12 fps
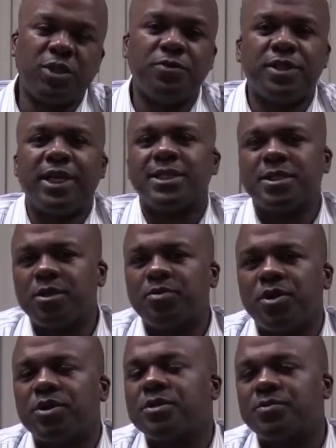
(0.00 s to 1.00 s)
you've tested a
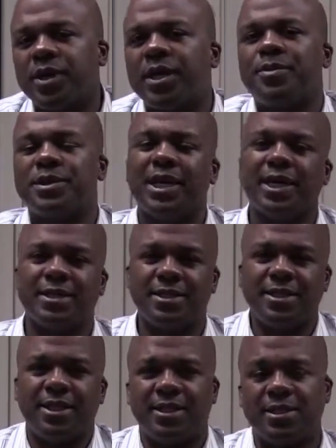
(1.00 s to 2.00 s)
person for hepatitis
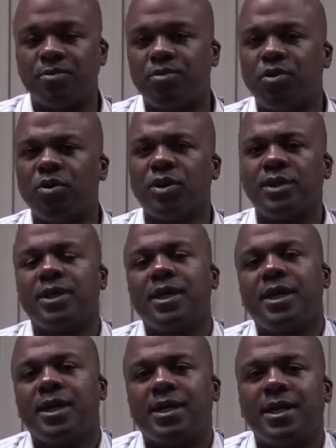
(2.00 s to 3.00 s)
C, it's important
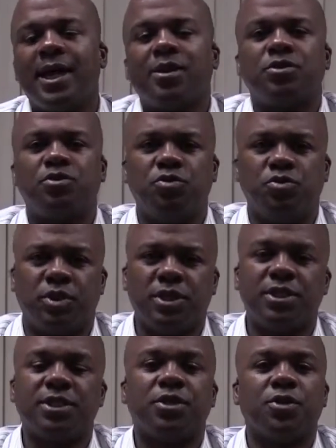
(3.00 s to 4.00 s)
now to
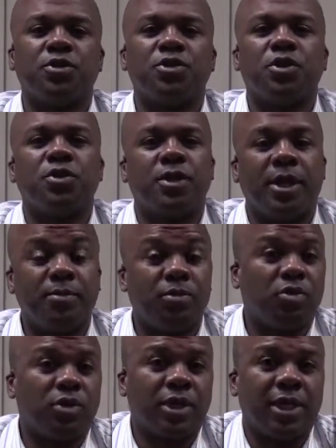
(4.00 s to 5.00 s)
consider certain
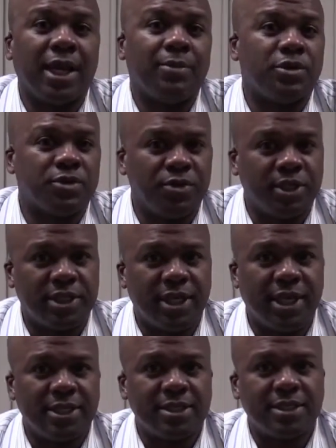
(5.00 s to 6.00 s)
important laboratory
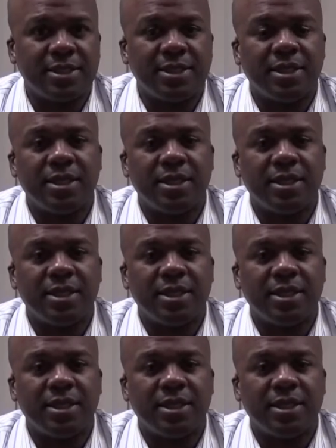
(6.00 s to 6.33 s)
tests.